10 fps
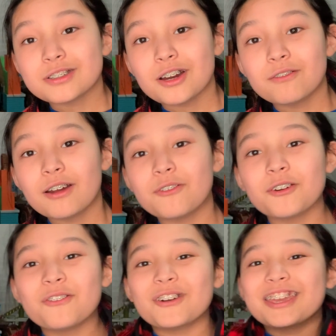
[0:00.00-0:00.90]
Don't ever
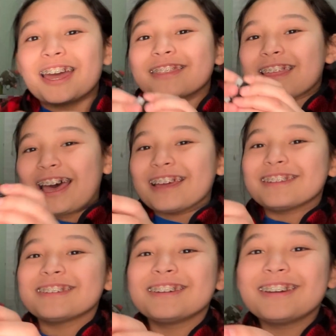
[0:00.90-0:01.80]
forget that.
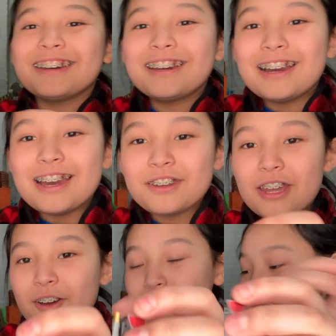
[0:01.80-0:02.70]
And
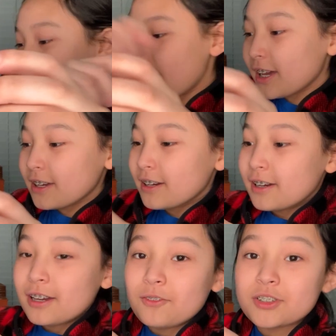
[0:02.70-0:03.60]
now this guy.
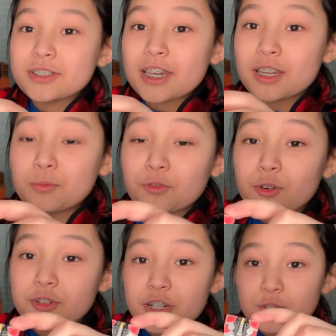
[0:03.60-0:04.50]
1 second before
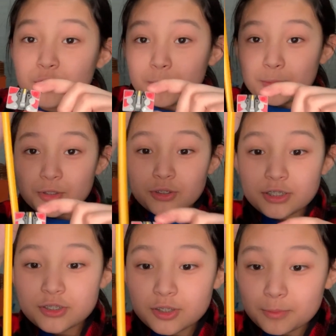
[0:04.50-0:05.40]
we transform him too,
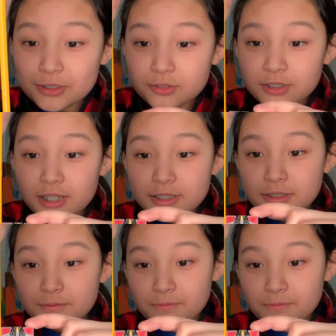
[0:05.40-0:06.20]
let's do the pencil test.